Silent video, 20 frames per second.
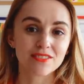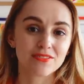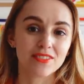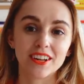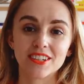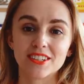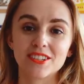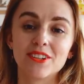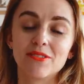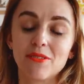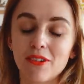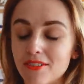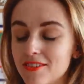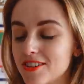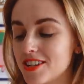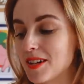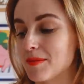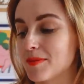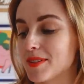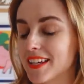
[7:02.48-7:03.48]
to find a new
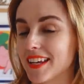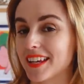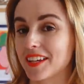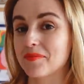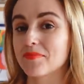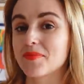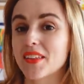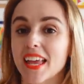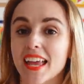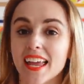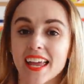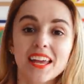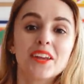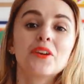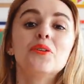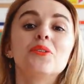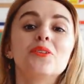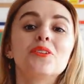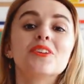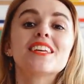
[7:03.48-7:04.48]
orange lipstick in
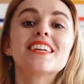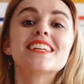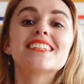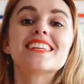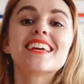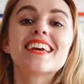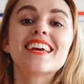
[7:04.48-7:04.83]
all these